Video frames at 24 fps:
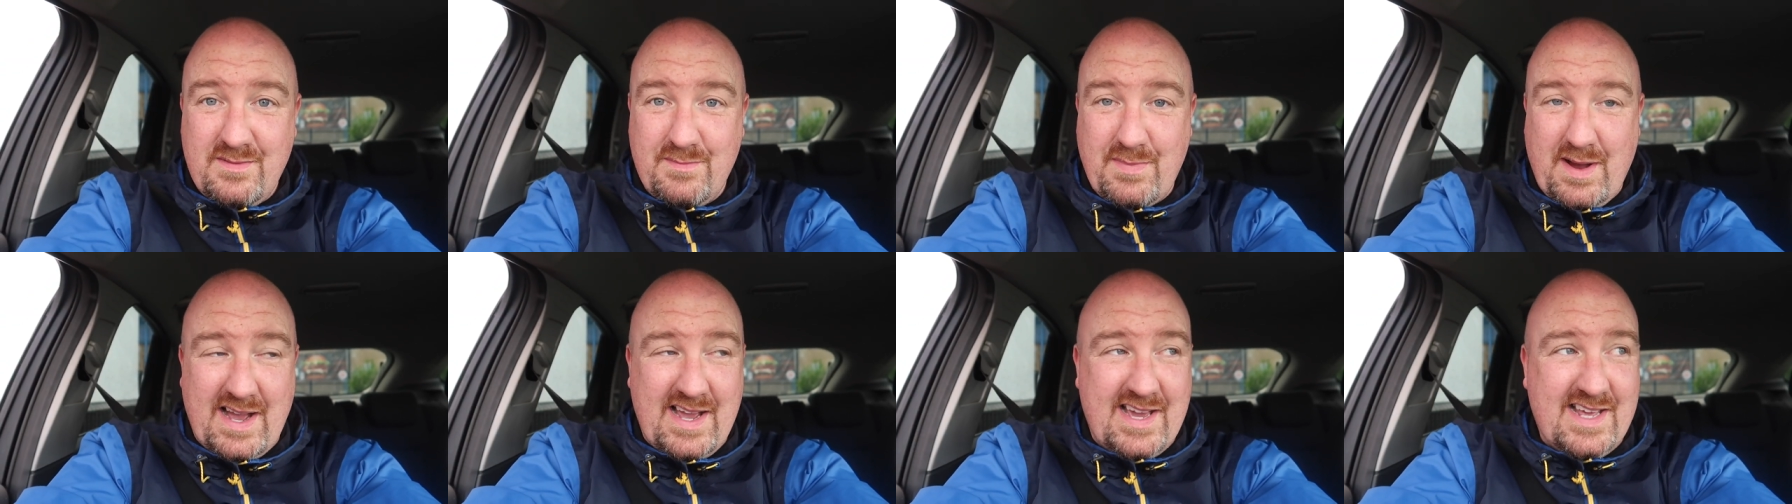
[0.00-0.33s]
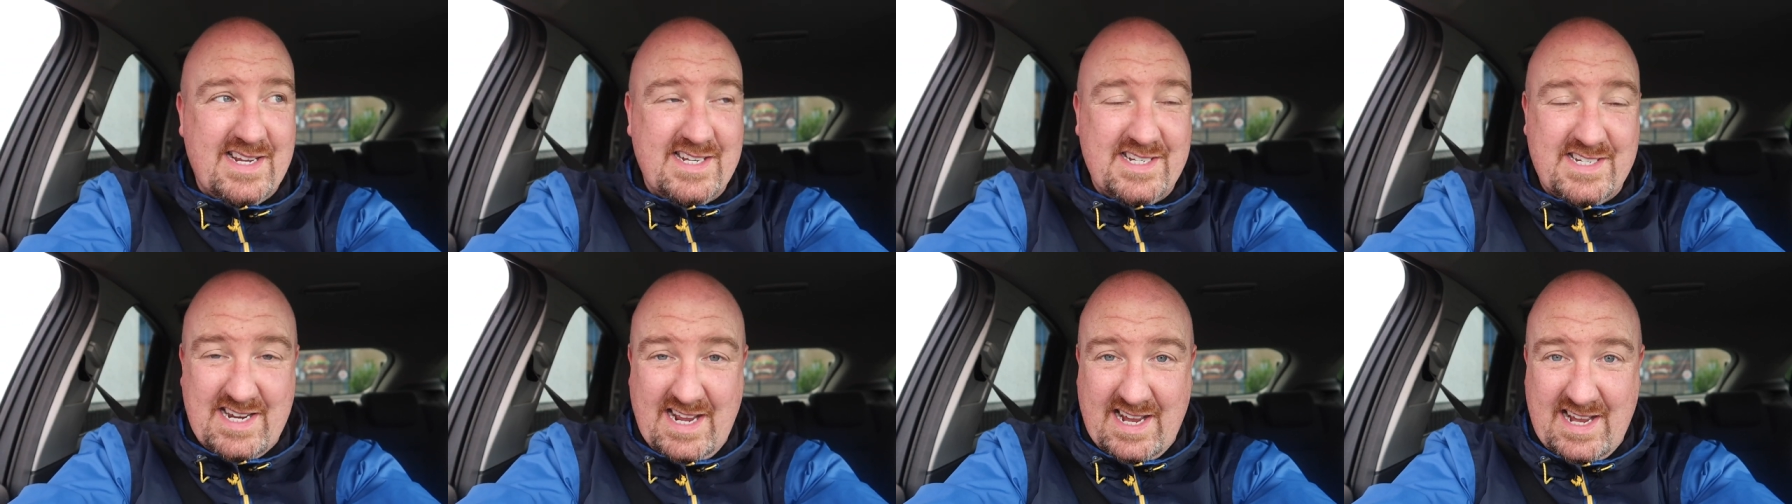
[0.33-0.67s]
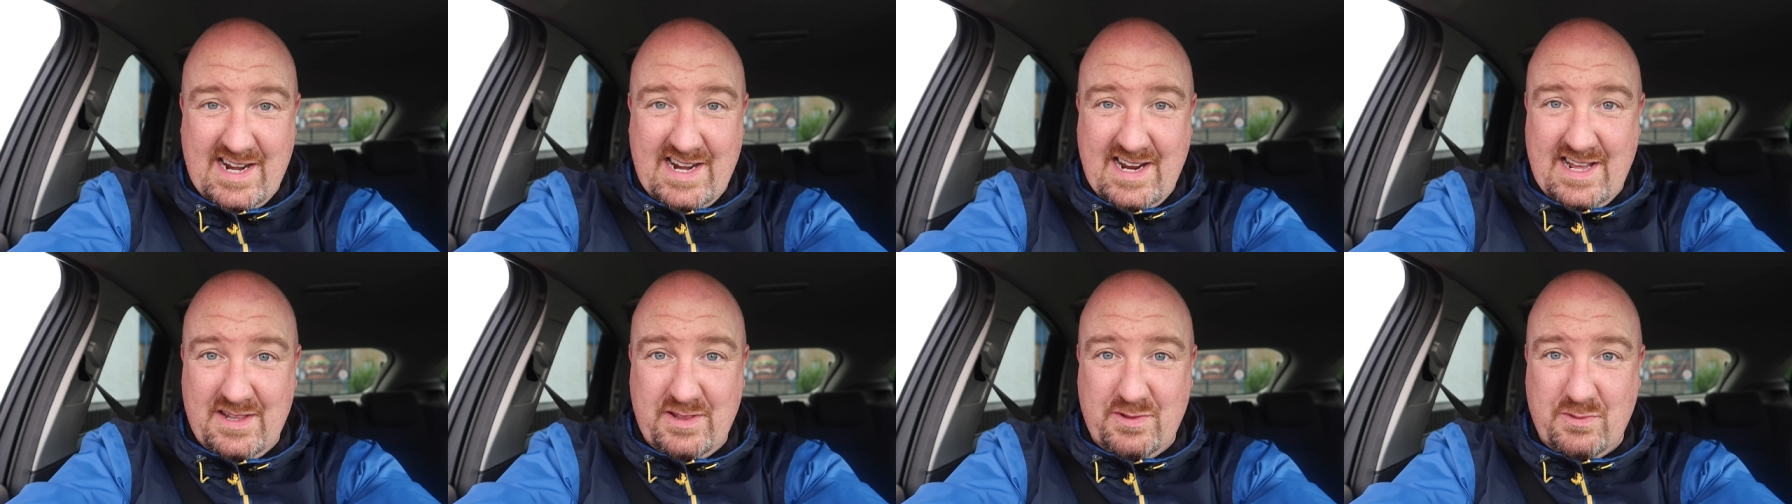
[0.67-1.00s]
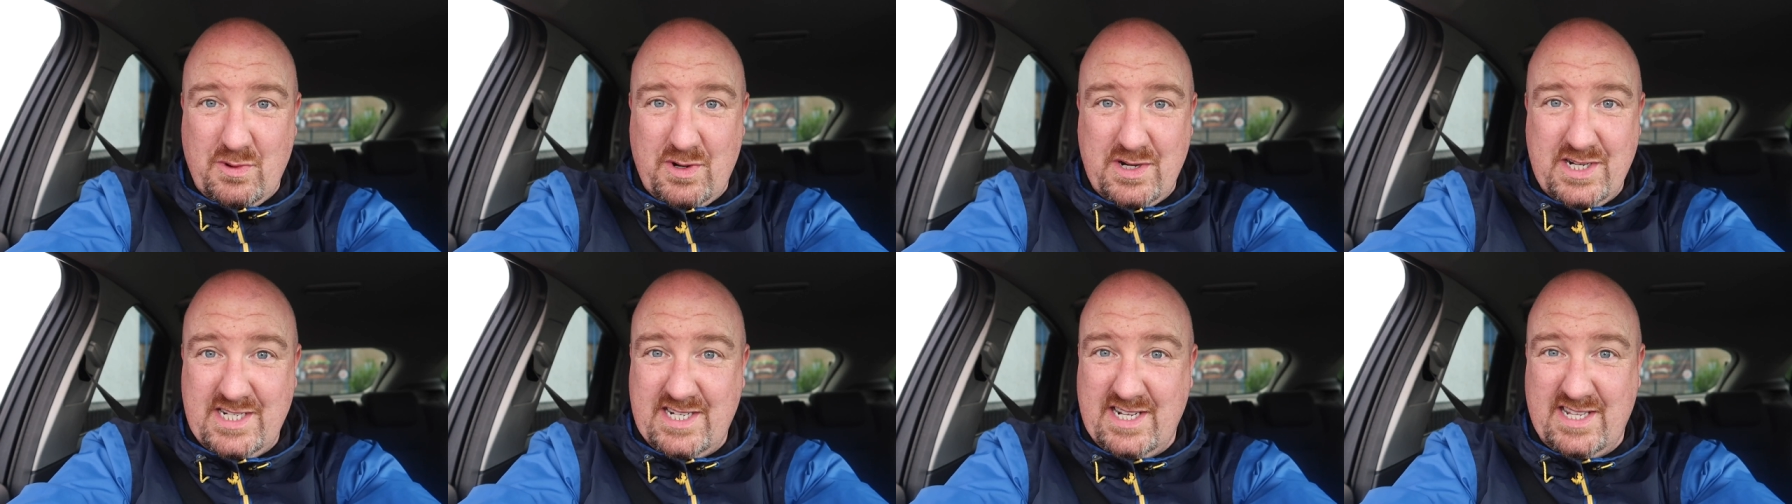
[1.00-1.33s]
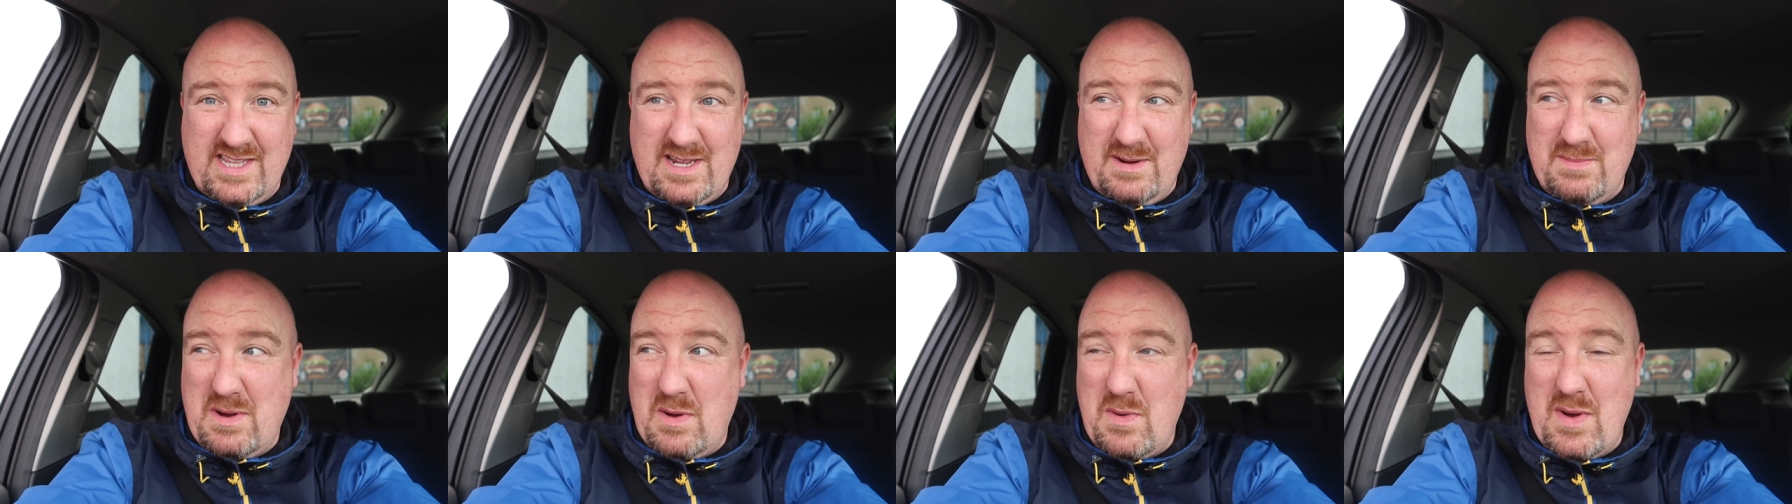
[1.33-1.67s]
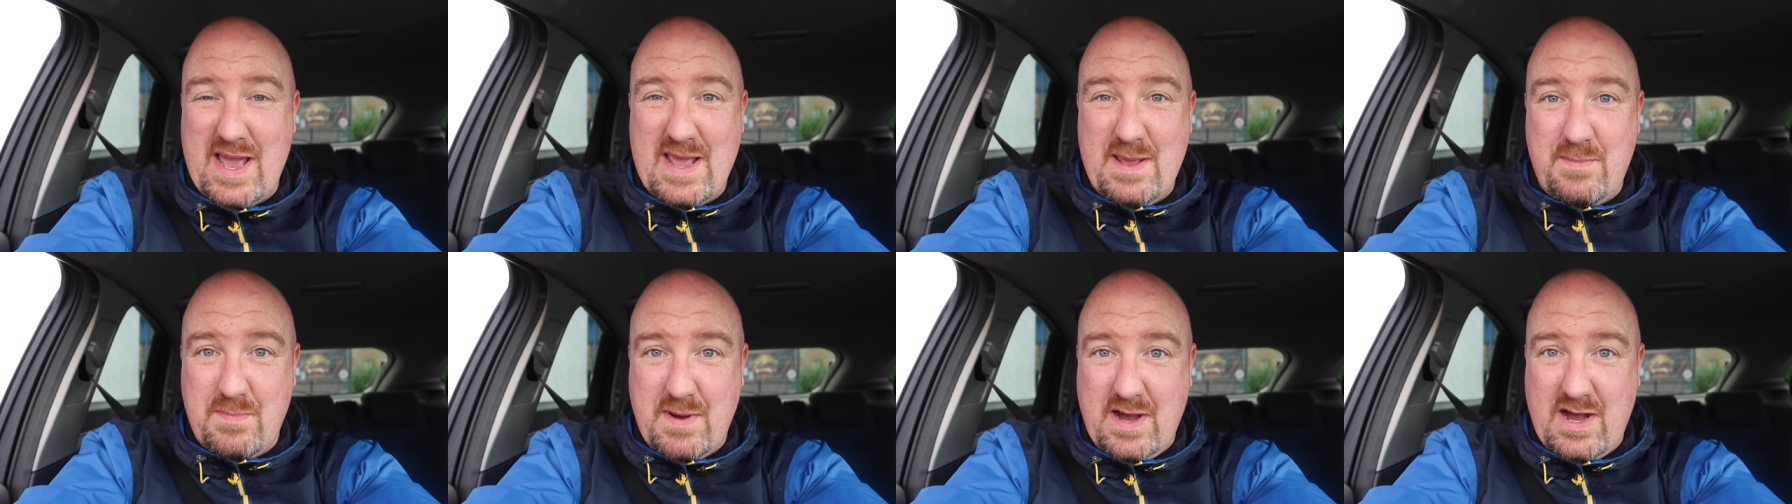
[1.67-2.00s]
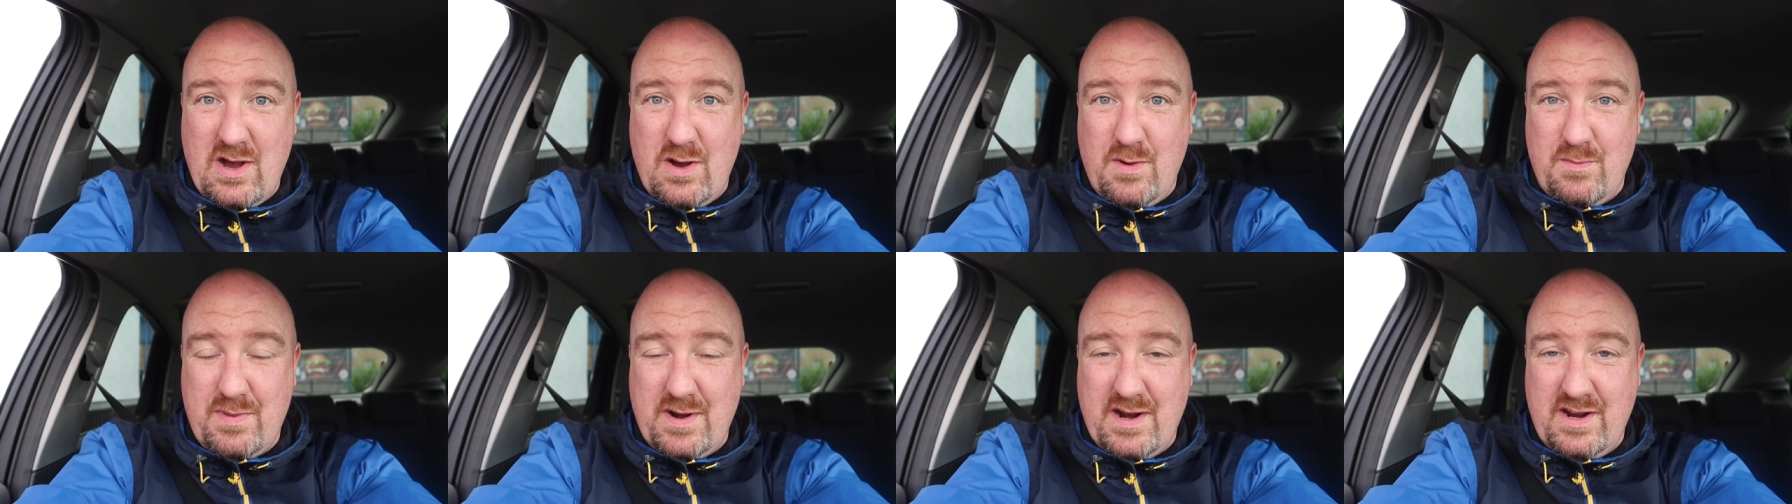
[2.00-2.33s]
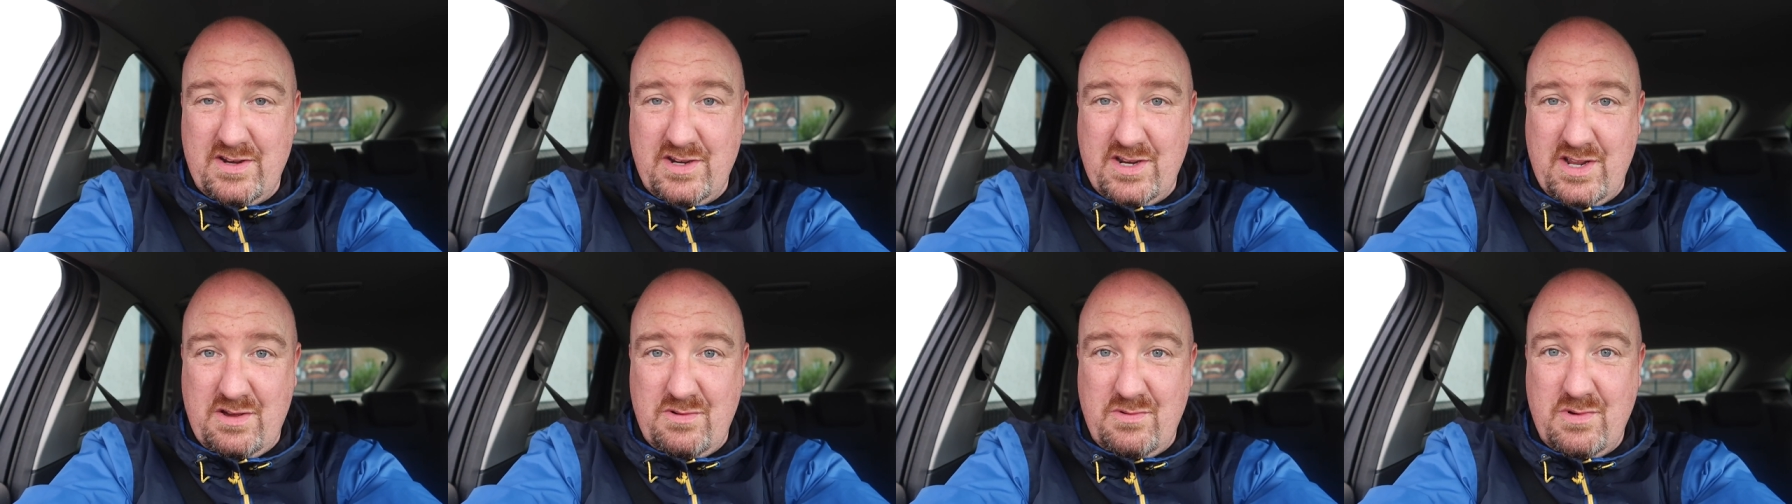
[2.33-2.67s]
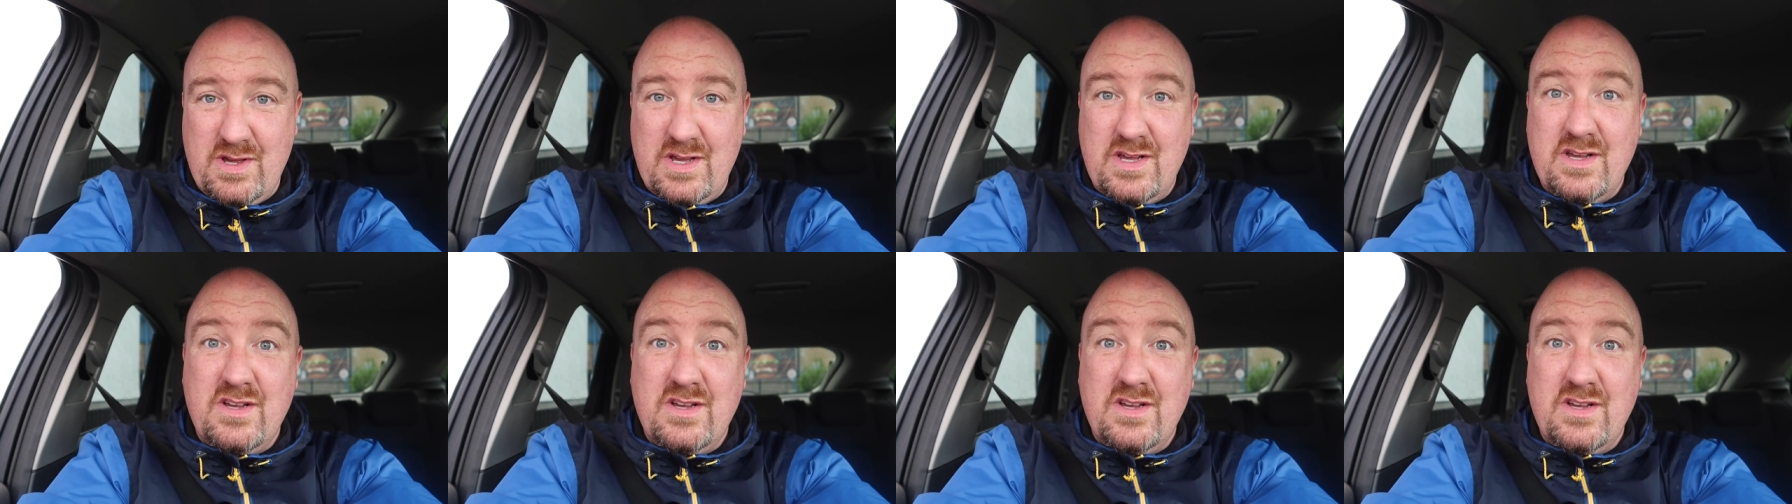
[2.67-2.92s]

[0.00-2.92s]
buying a second hand one. He said they're about £8 brand new.